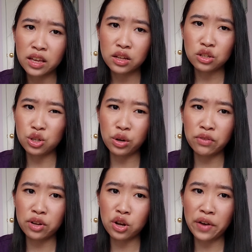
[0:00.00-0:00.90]
don't
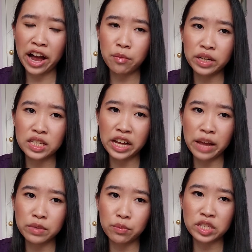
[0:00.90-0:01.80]
even know how many
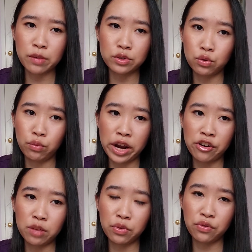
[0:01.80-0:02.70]
times I was able to wear
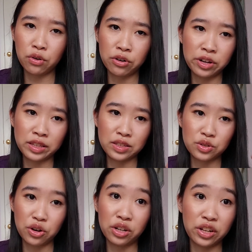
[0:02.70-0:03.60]
it before it
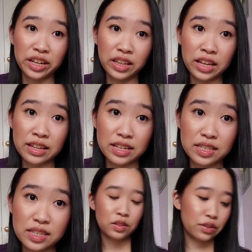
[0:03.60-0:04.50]
started looking like
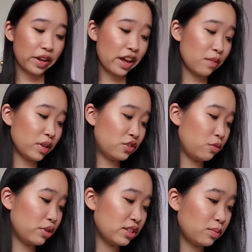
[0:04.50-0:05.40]
this. So yeah, I mean,
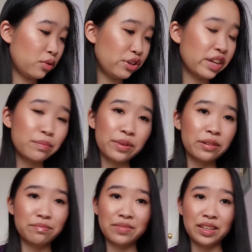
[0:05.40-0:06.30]
super disappointing, but
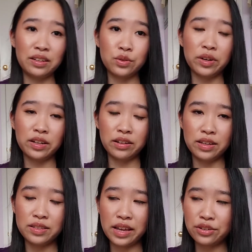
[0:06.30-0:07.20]
it is what it
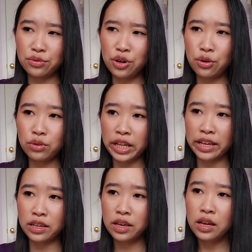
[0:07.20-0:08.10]
is. I do know
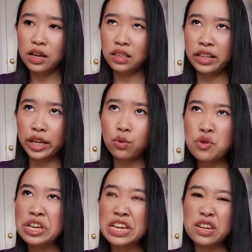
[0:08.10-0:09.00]
like
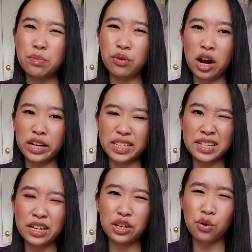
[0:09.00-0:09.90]
liquid products
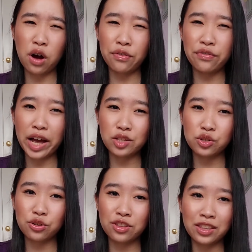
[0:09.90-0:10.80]
tend to go off
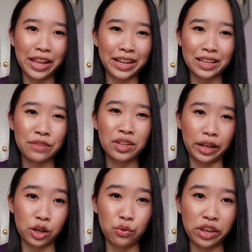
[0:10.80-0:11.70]
faster than like even
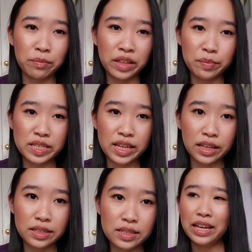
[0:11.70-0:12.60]
like cream
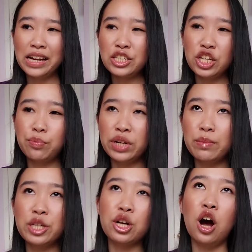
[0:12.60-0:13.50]
lipsticks. And actually pretty
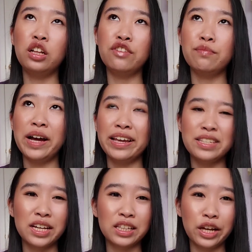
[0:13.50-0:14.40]
much all of my
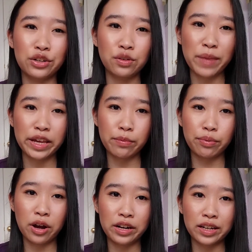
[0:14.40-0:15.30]
decluttered makeup
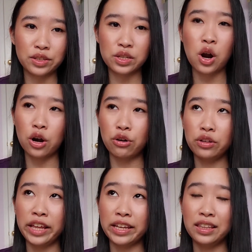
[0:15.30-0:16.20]
products are
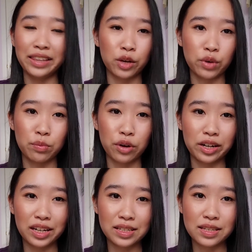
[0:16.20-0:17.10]
like liquid
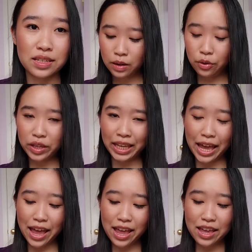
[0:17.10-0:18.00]
products.
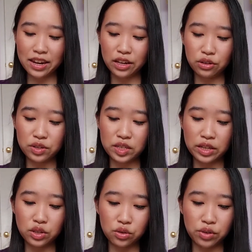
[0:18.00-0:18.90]
Okay, another
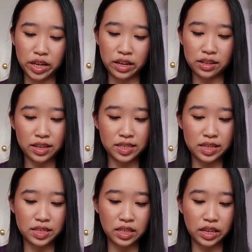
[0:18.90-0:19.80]
sunscreen. This is
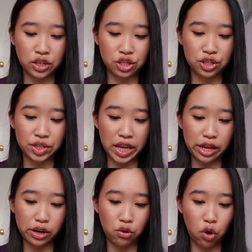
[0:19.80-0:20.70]
the
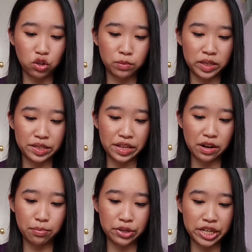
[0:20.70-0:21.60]
Shiseido Ultimate Sun
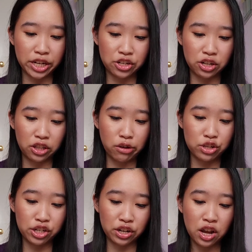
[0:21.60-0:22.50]
Protection
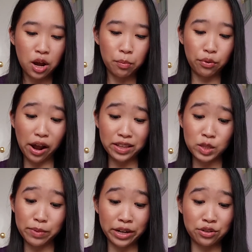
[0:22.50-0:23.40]
Lotion Broad
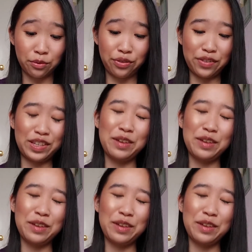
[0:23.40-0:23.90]
Spectrum 50